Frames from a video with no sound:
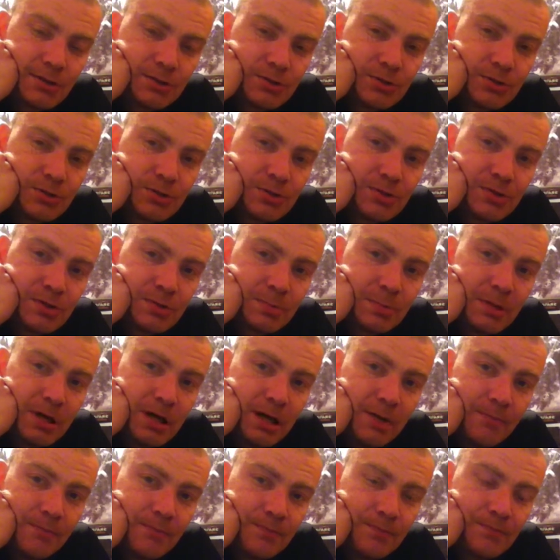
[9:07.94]
Just come
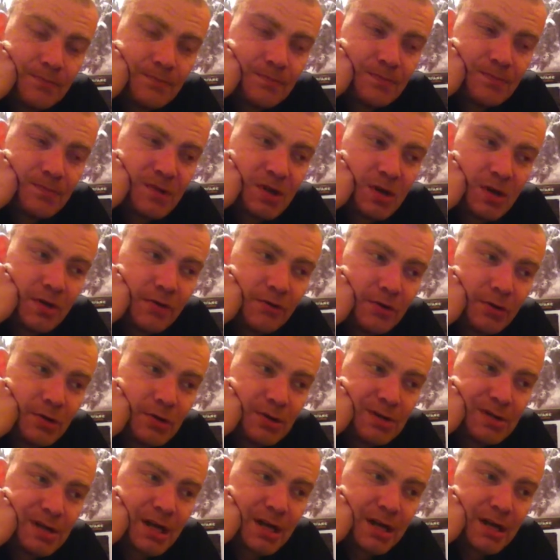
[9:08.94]
on. The only
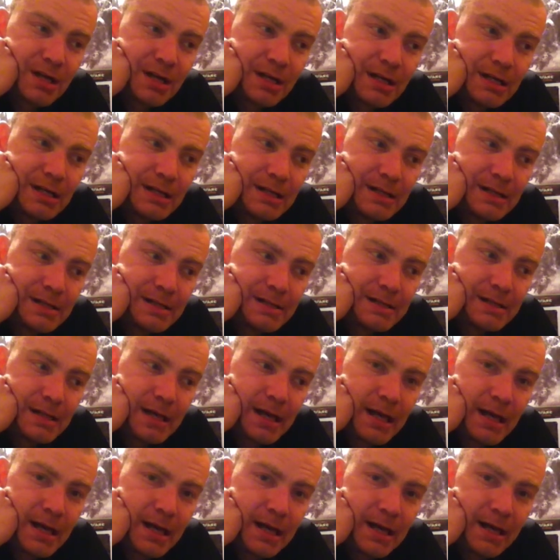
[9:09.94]
rules on it is
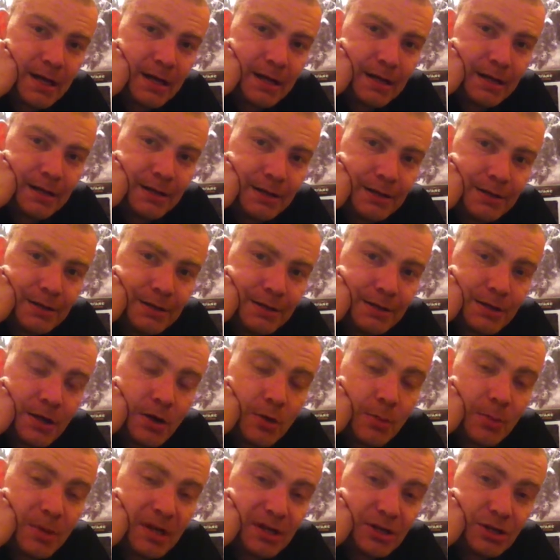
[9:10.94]
no
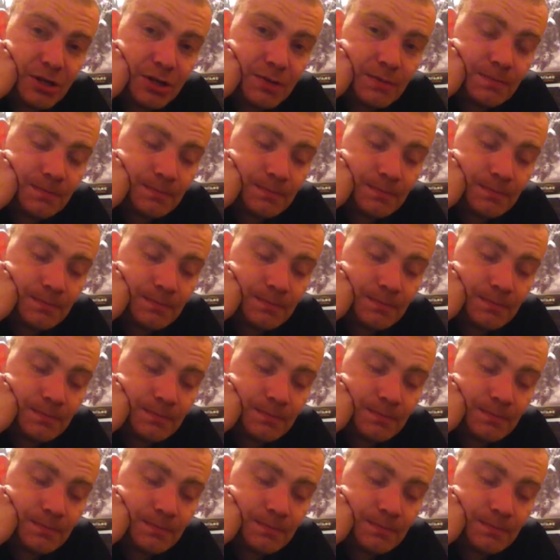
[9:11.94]
bitching.